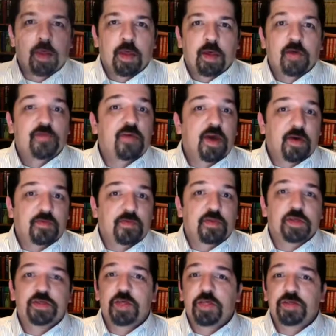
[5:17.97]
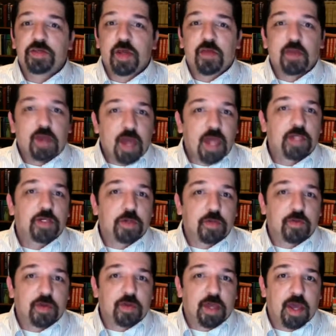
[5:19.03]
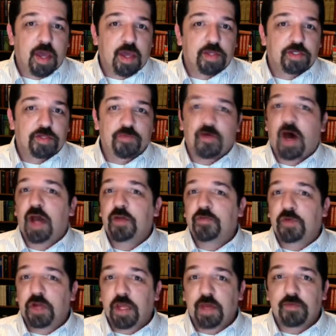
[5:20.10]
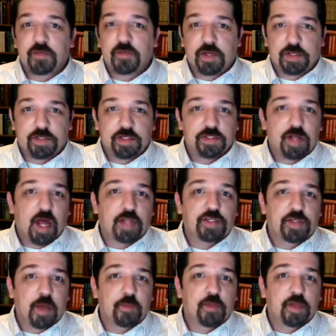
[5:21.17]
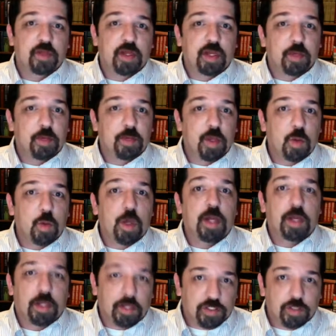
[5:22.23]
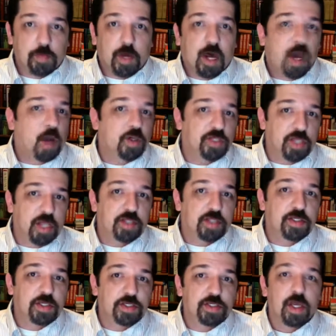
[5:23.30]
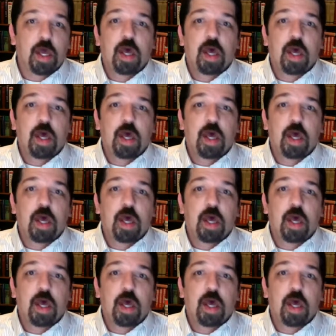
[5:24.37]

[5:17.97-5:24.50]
Fifth, since in the nature of the case, divine forgiveness is not something that can be witnessed by our senses,